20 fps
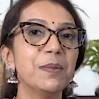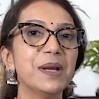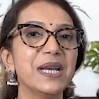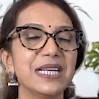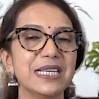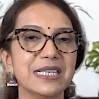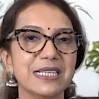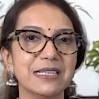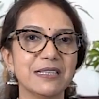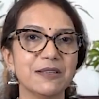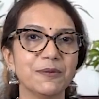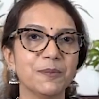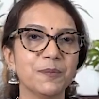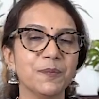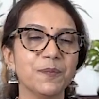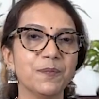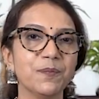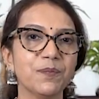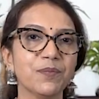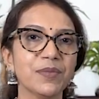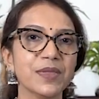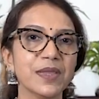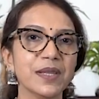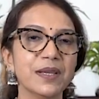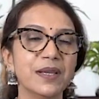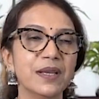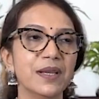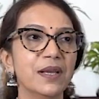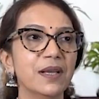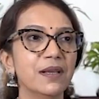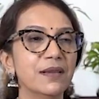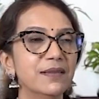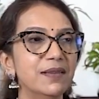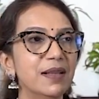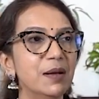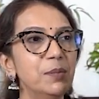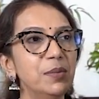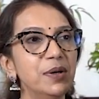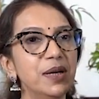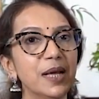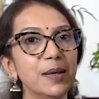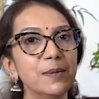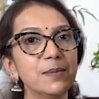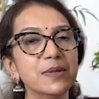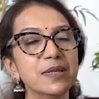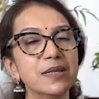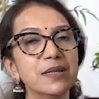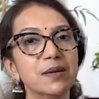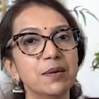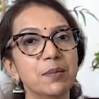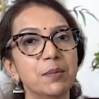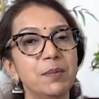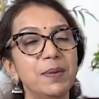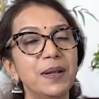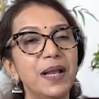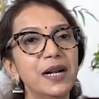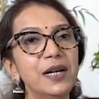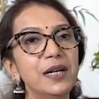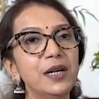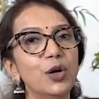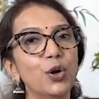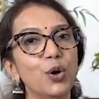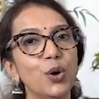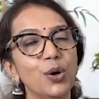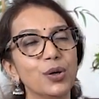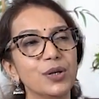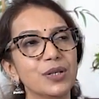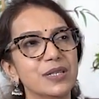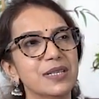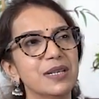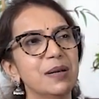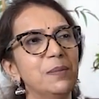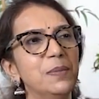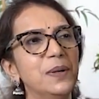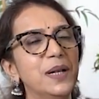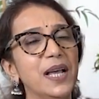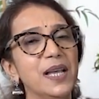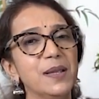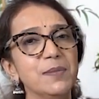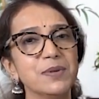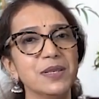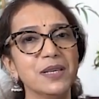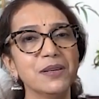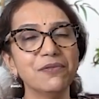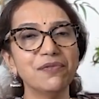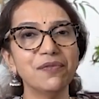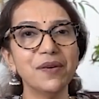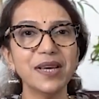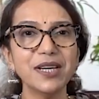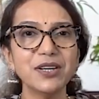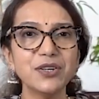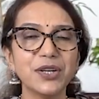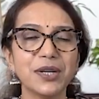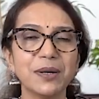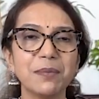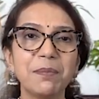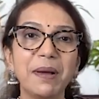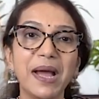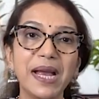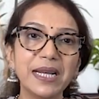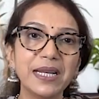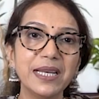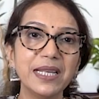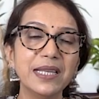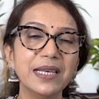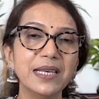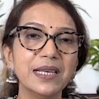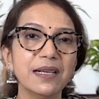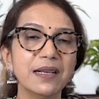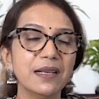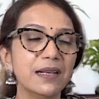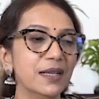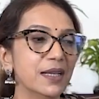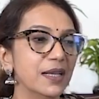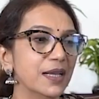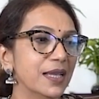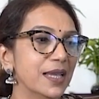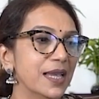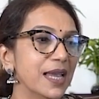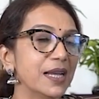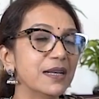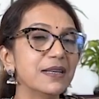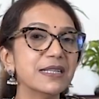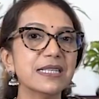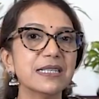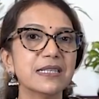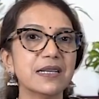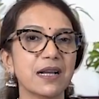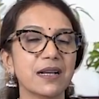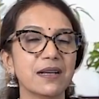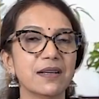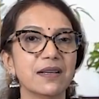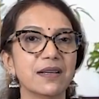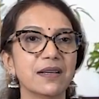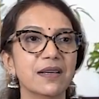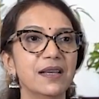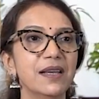bends, sometimes blood clot, sometimes infected bacteria get stuck,